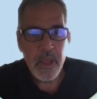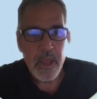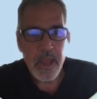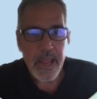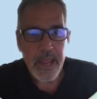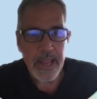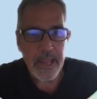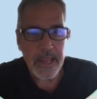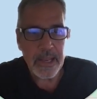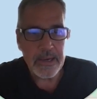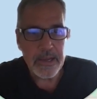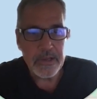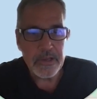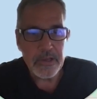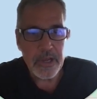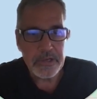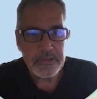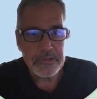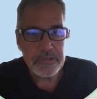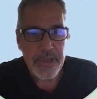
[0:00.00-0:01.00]
and you
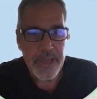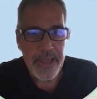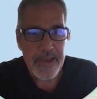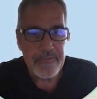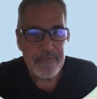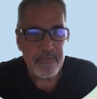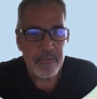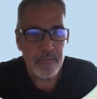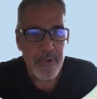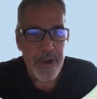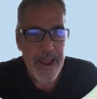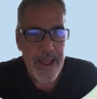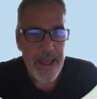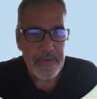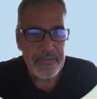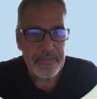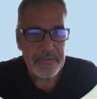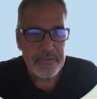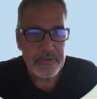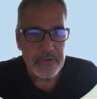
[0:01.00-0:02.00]
actually have
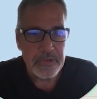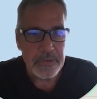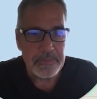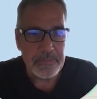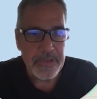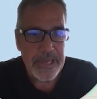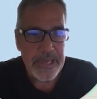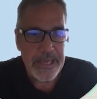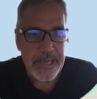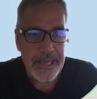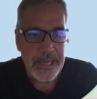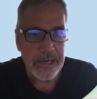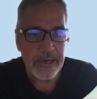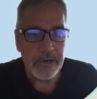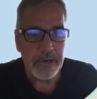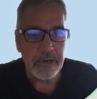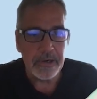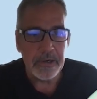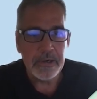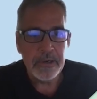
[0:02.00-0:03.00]
Rathdrum here,